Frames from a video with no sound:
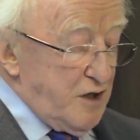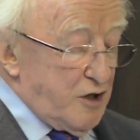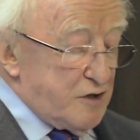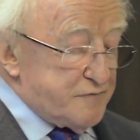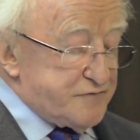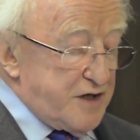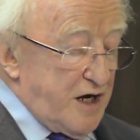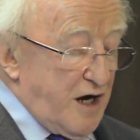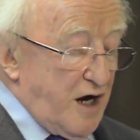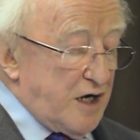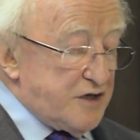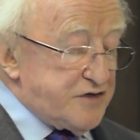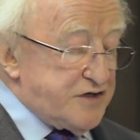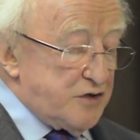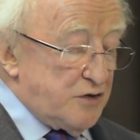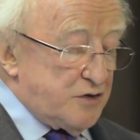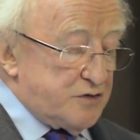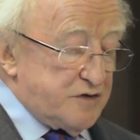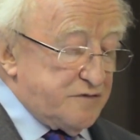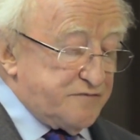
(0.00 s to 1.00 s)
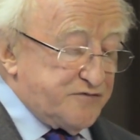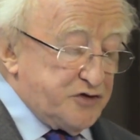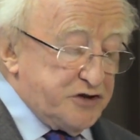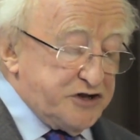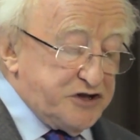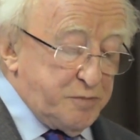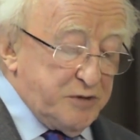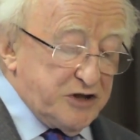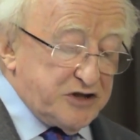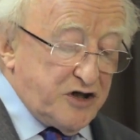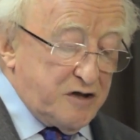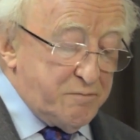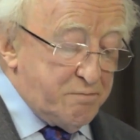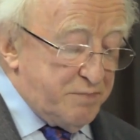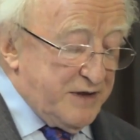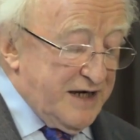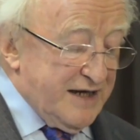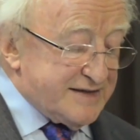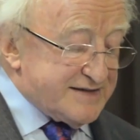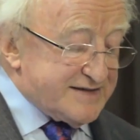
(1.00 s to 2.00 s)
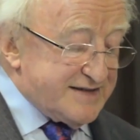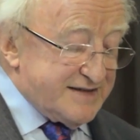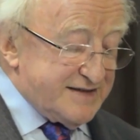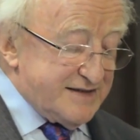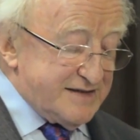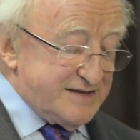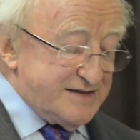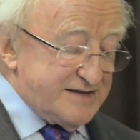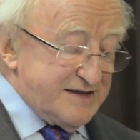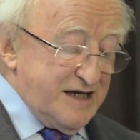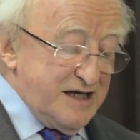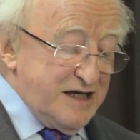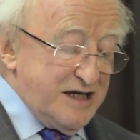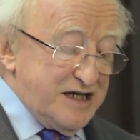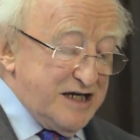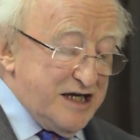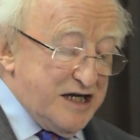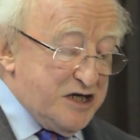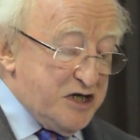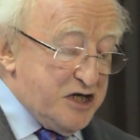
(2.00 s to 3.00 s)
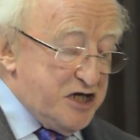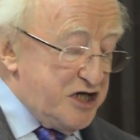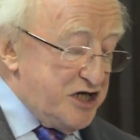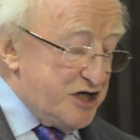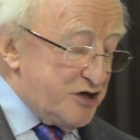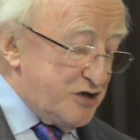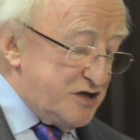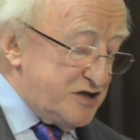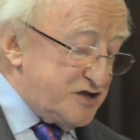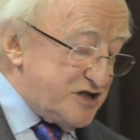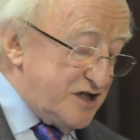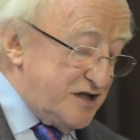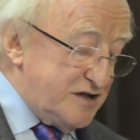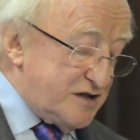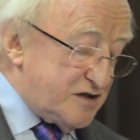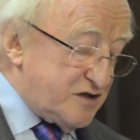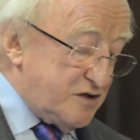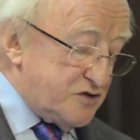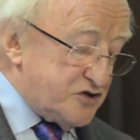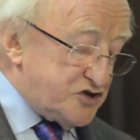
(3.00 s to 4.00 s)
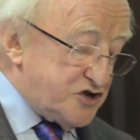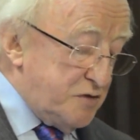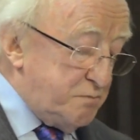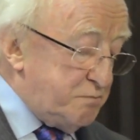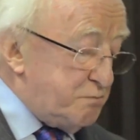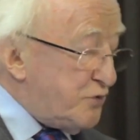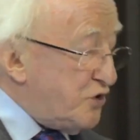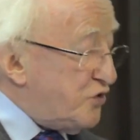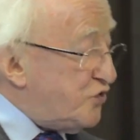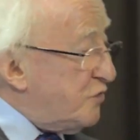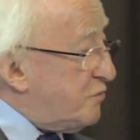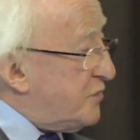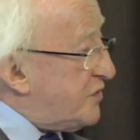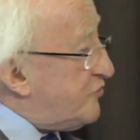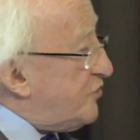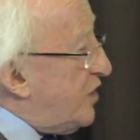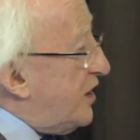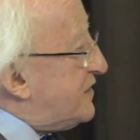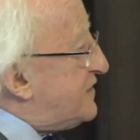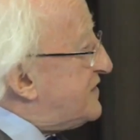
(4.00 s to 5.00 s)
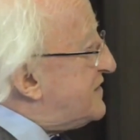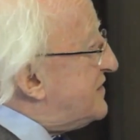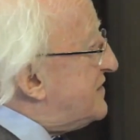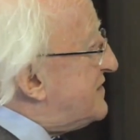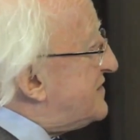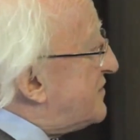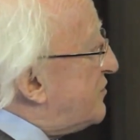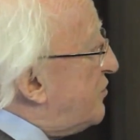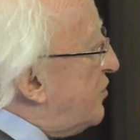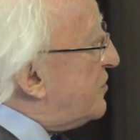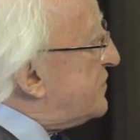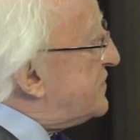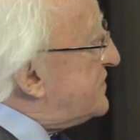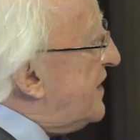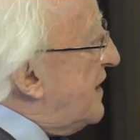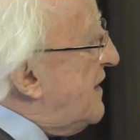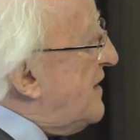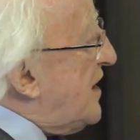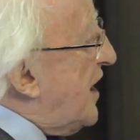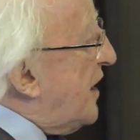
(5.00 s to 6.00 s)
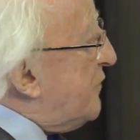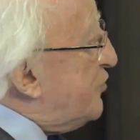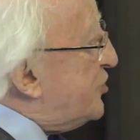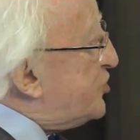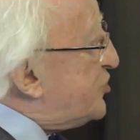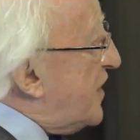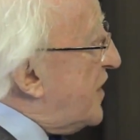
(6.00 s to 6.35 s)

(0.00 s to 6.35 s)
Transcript: are the unavoidable complexities inherent in the contemporary human rights discourse and